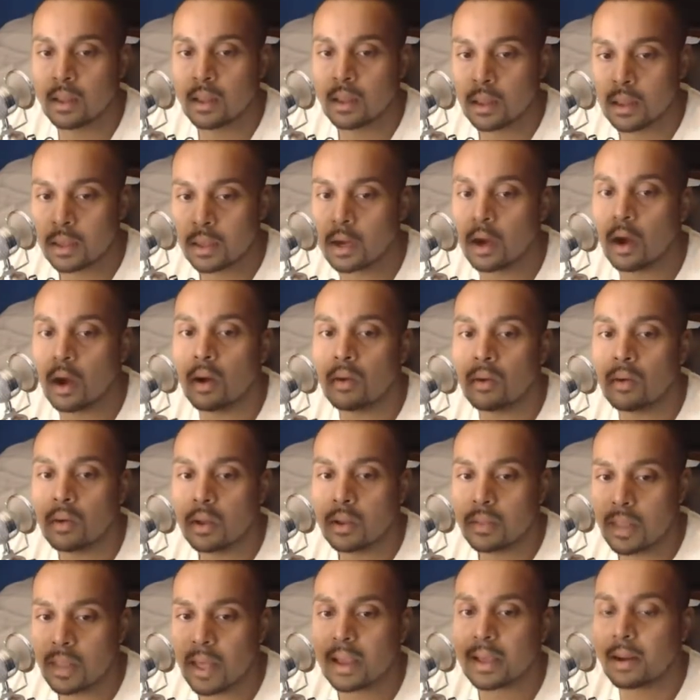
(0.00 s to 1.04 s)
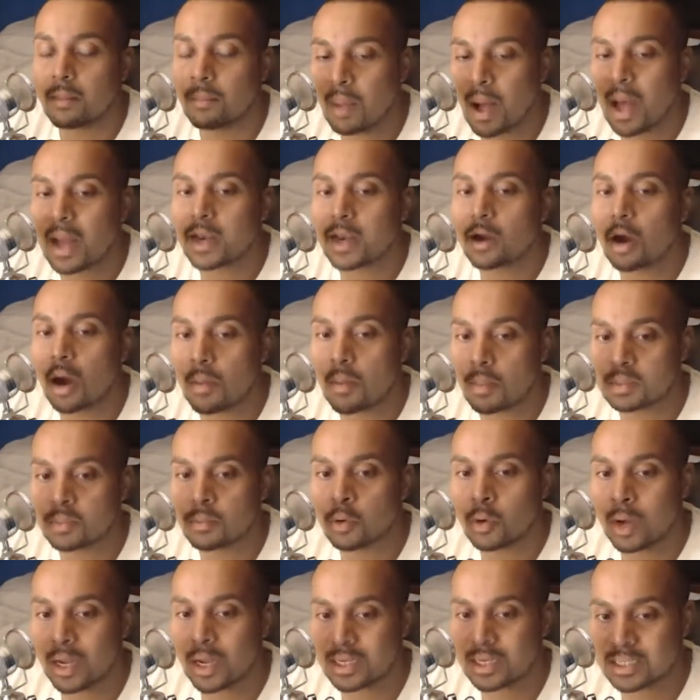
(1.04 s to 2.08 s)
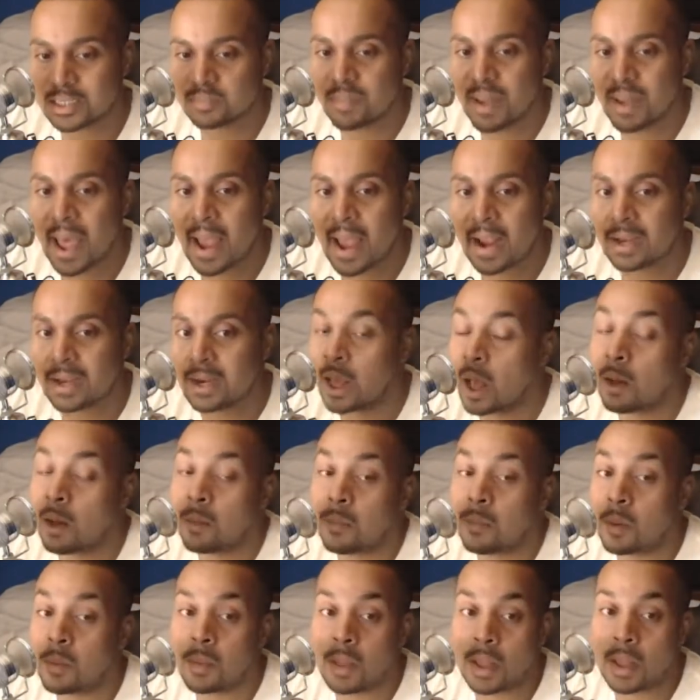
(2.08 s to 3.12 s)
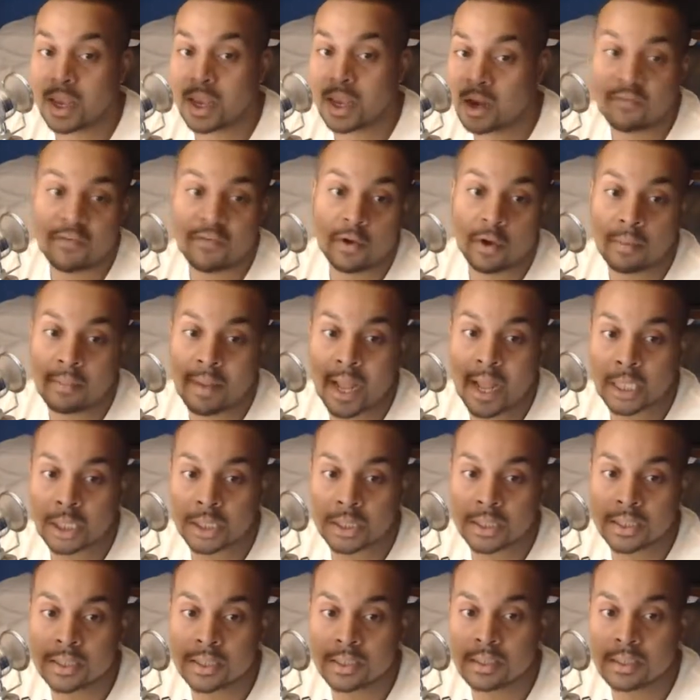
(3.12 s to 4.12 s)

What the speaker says: not like a bodyguard, but someone who has his back and help him interfere in matches.